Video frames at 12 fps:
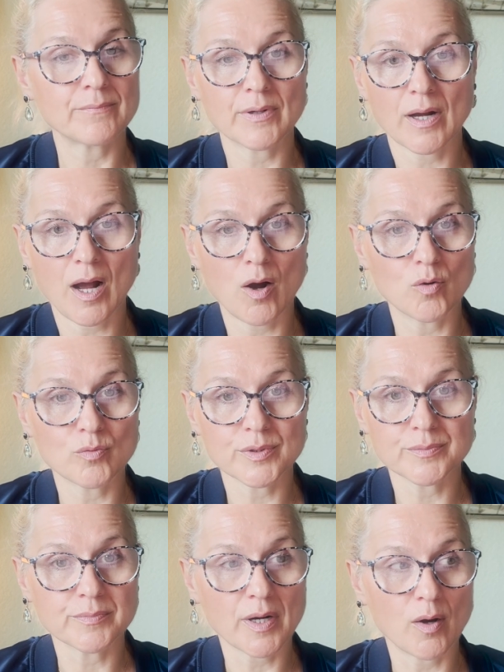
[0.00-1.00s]
How
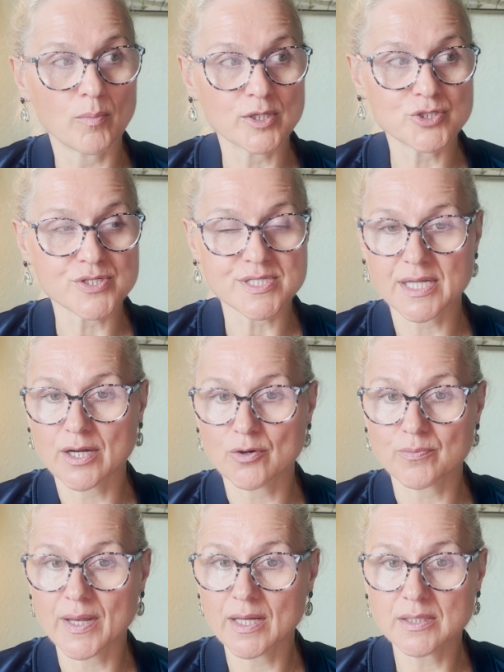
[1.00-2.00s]
much is there
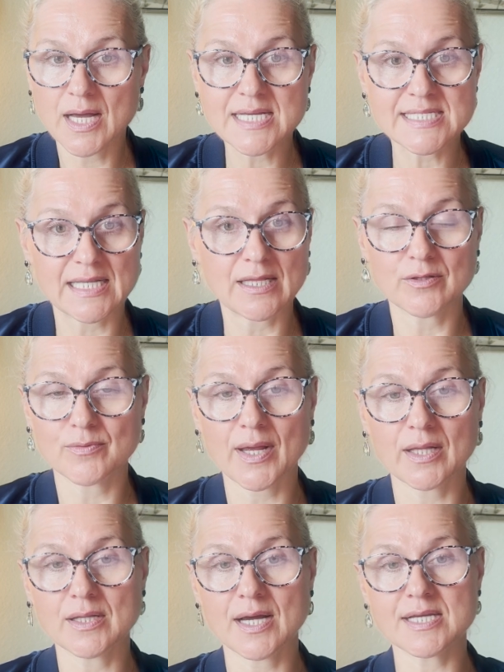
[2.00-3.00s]
realized and
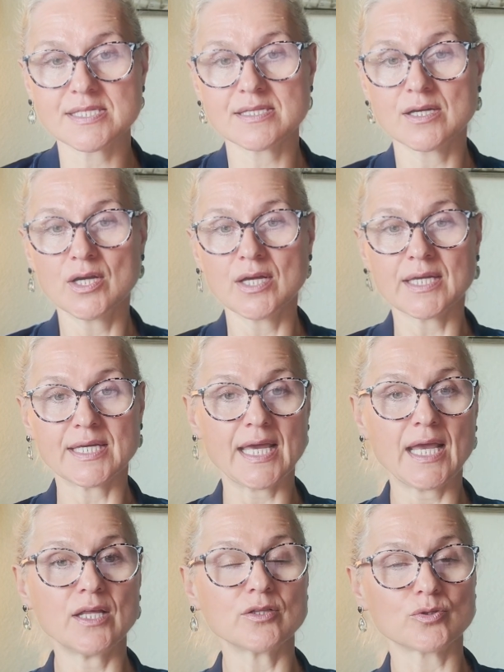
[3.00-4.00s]
unrealized
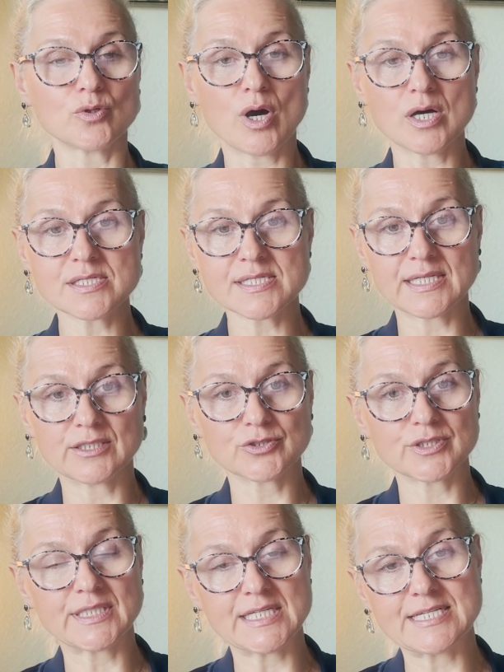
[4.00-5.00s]
gain, loss,
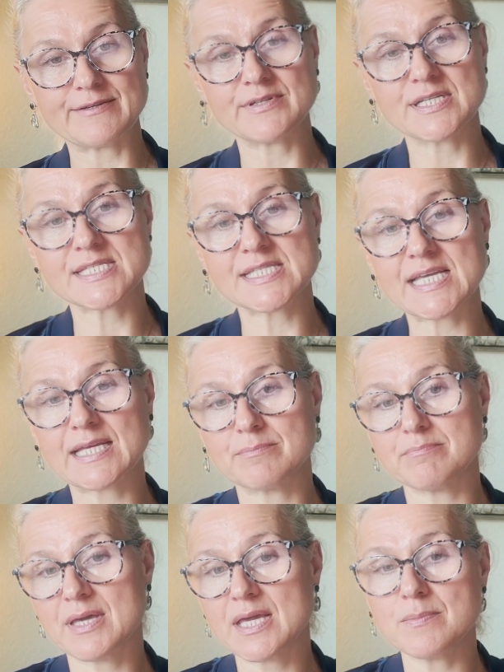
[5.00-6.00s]
interest, and dividends, and
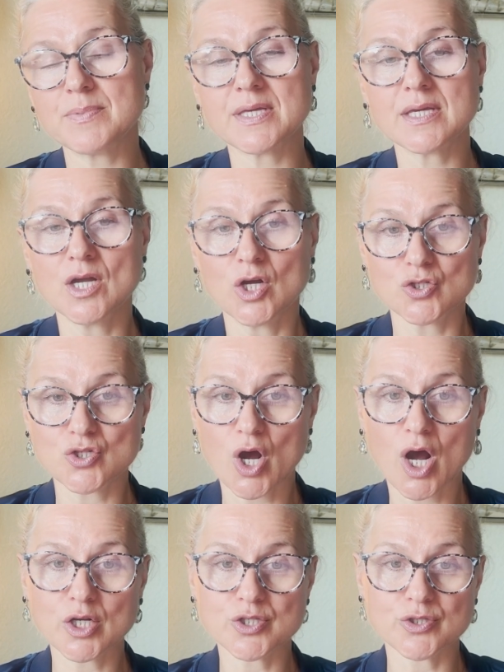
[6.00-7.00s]
maybe
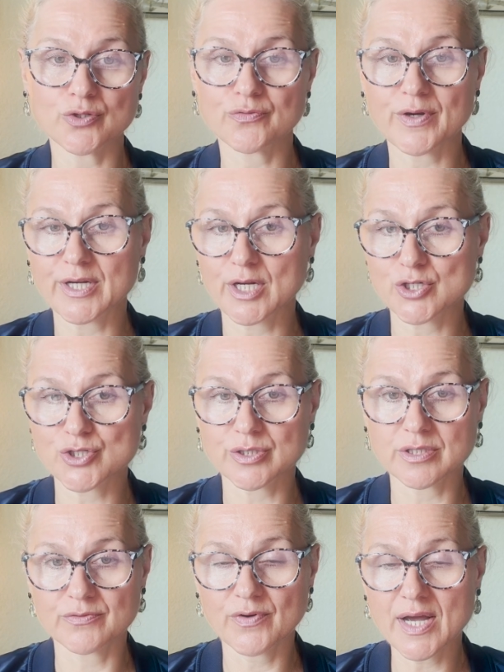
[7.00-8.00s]
talk to your financial
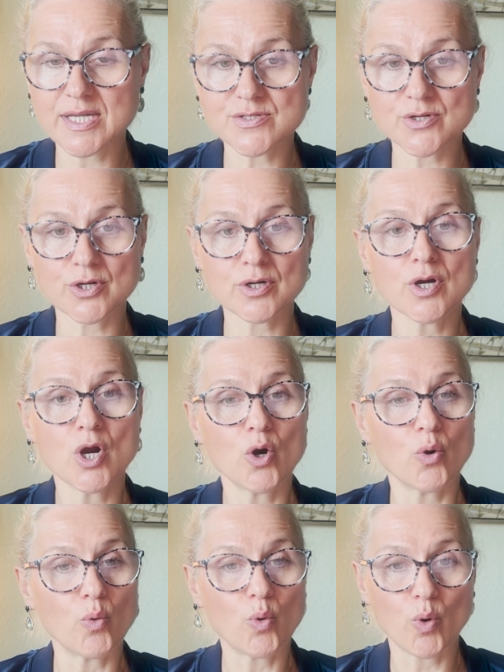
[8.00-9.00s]
advisor
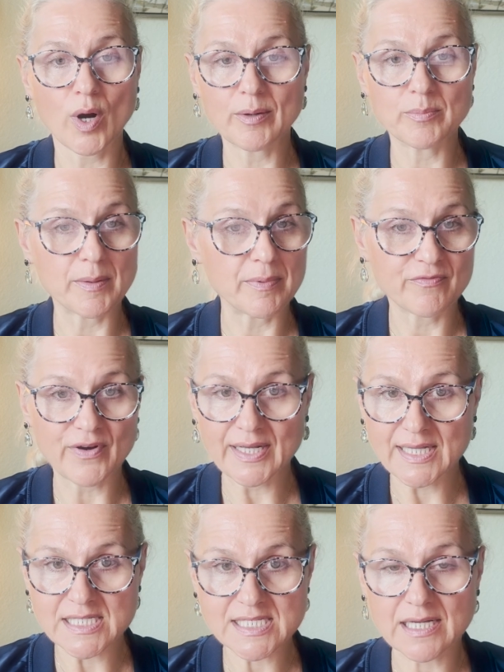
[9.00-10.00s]
or maybe
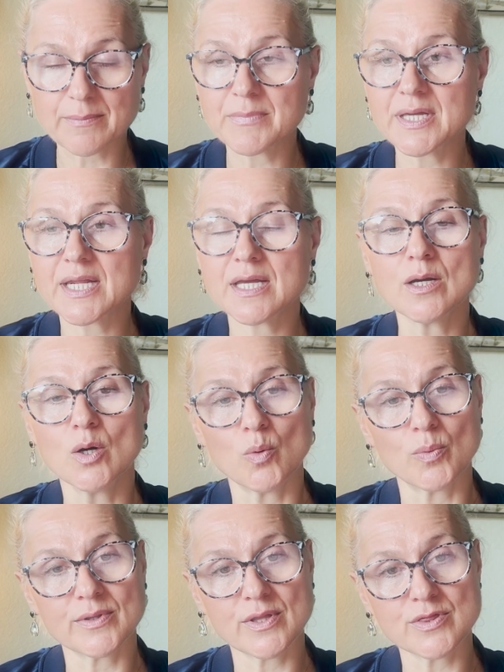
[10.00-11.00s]
finance committee
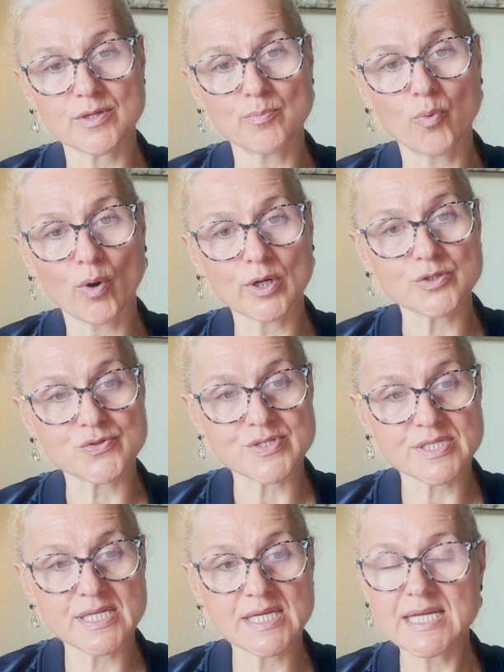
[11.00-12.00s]
within the board to
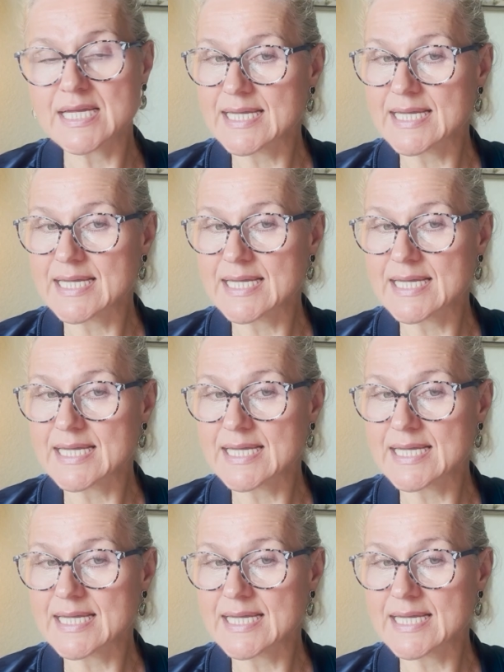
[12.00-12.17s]
see